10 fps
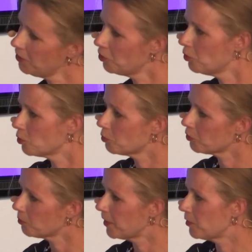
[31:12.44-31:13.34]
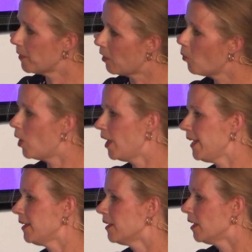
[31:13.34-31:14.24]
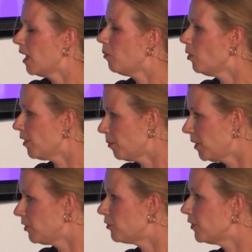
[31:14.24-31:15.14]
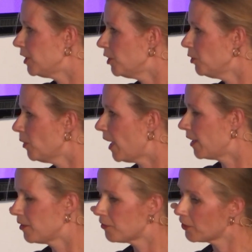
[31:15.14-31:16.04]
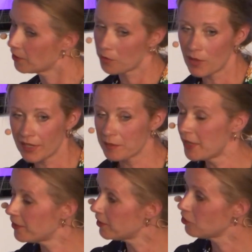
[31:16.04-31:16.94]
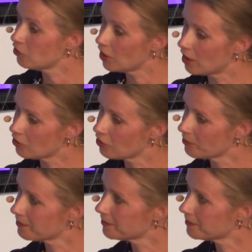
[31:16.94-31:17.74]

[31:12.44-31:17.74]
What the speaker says: talk to us a bit about why and what that means for you and for the wider Methodist Church?